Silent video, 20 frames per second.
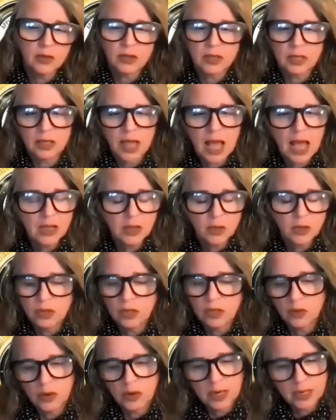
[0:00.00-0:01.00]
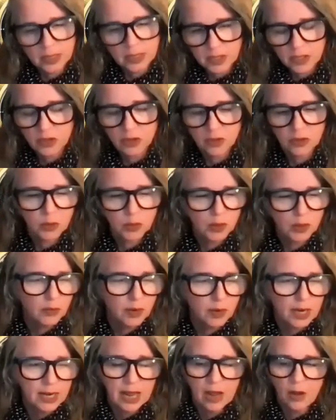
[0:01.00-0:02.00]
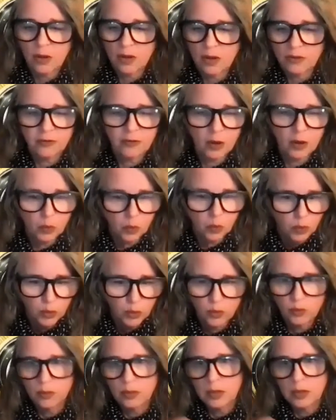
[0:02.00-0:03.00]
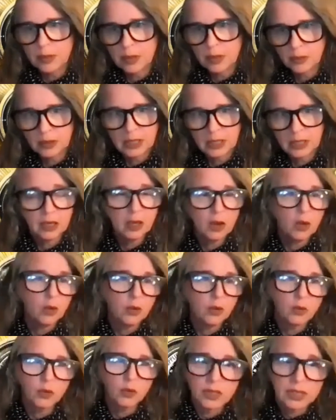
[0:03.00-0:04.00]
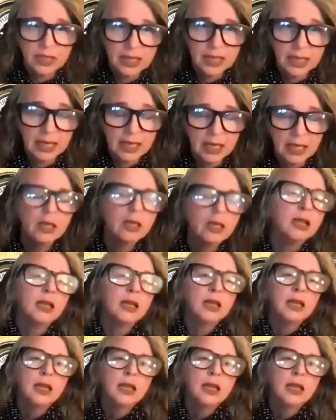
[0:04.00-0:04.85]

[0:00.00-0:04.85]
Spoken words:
There's a lot. You can create a digital twin right now of a room, a building, a whole city,